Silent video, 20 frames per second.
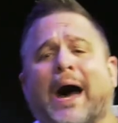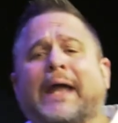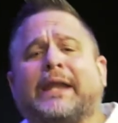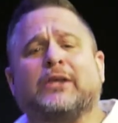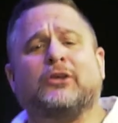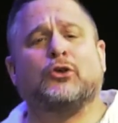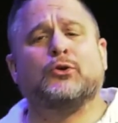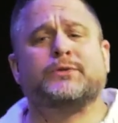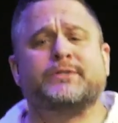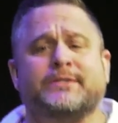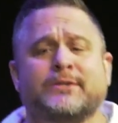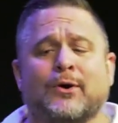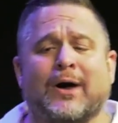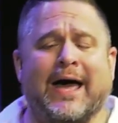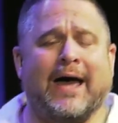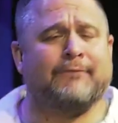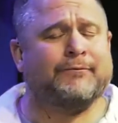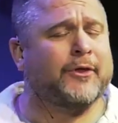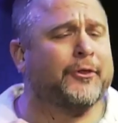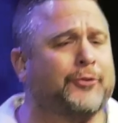why do you still
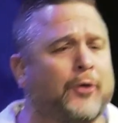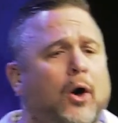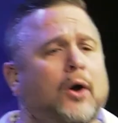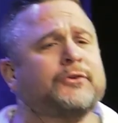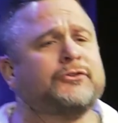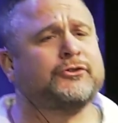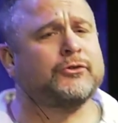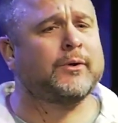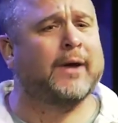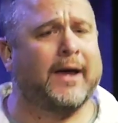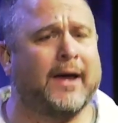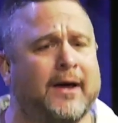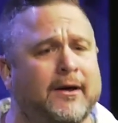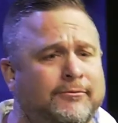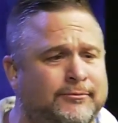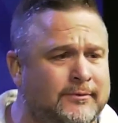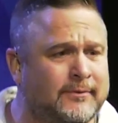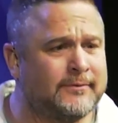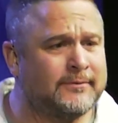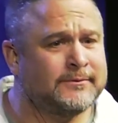have the thoughts you
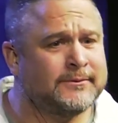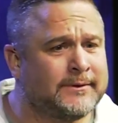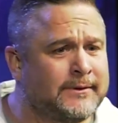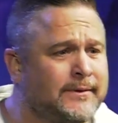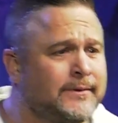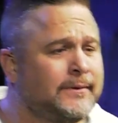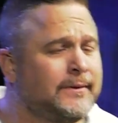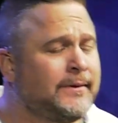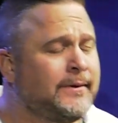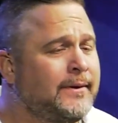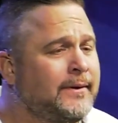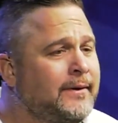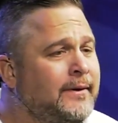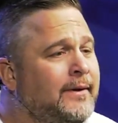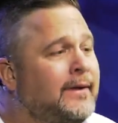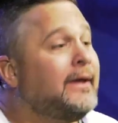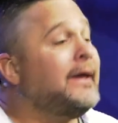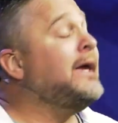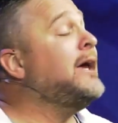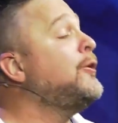have?
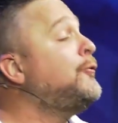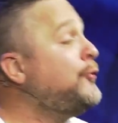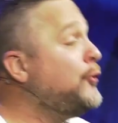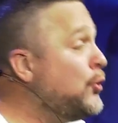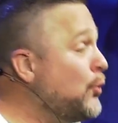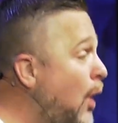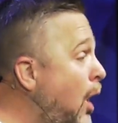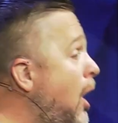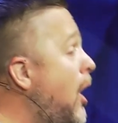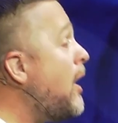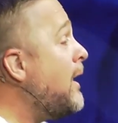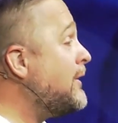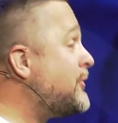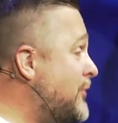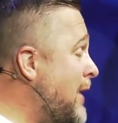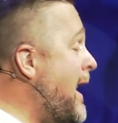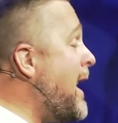If you are a